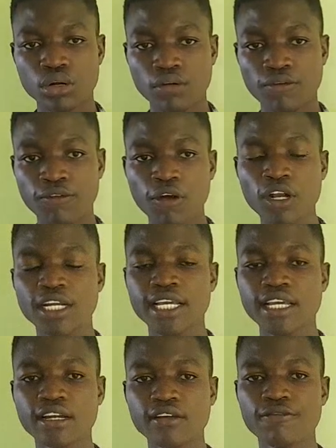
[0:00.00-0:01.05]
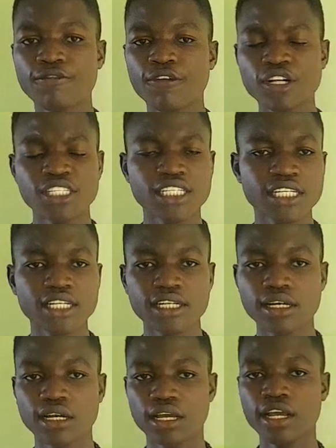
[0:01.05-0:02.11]
faulting
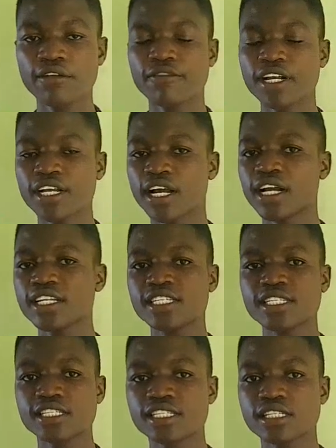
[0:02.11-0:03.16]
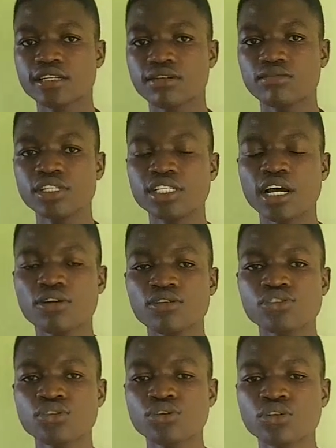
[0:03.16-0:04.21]
and volcanicity, which are
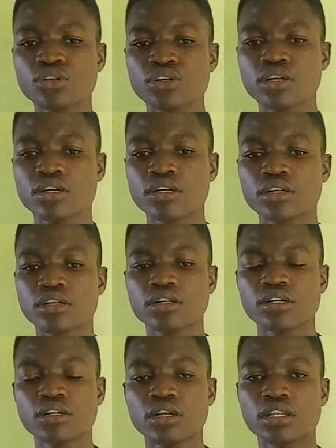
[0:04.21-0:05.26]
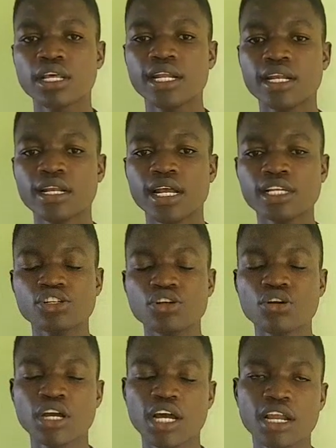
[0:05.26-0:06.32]
also the natural
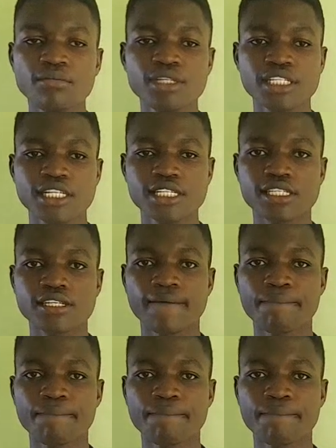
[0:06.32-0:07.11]
calamities.